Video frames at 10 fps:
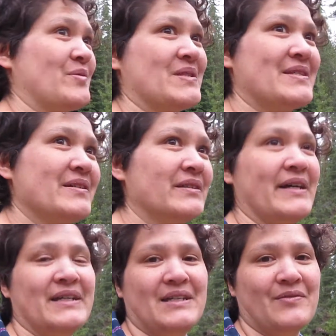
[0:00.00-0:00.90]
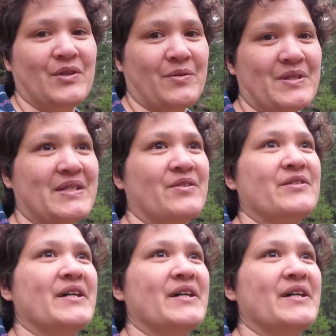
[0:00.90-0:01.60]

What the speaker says: it's still light even though it's dinner